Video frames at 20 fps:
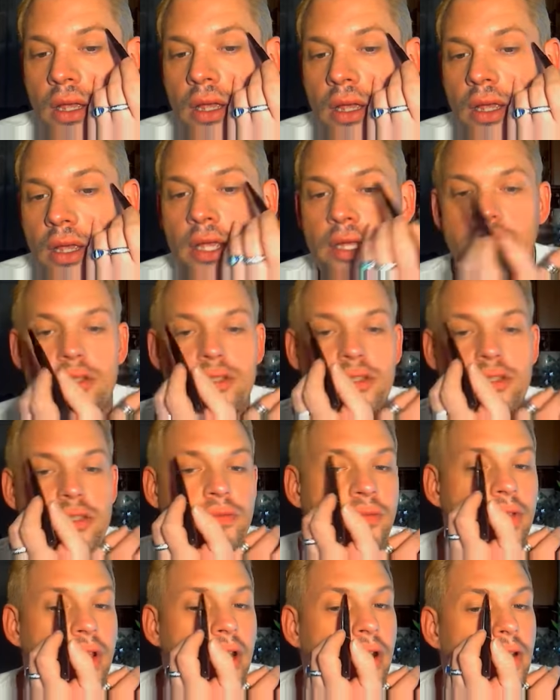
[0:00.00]
and just
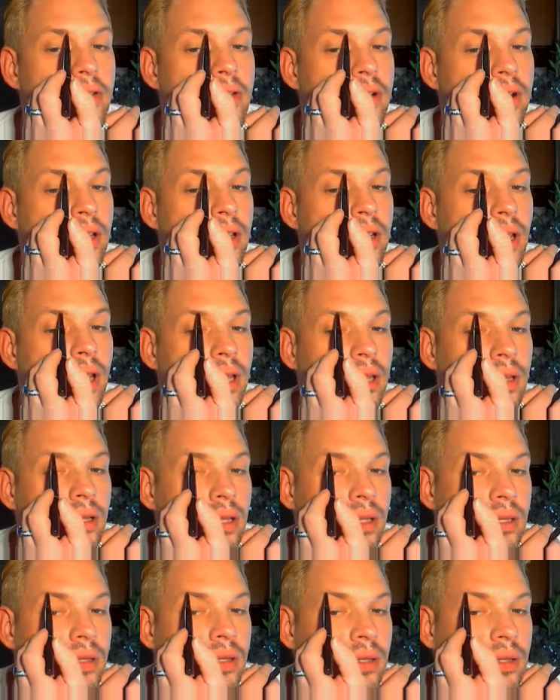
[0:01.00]
very, very
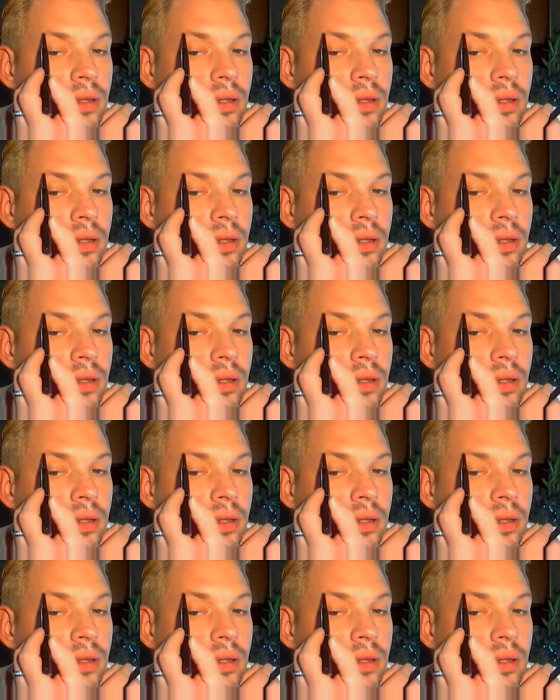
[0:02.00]
lightly,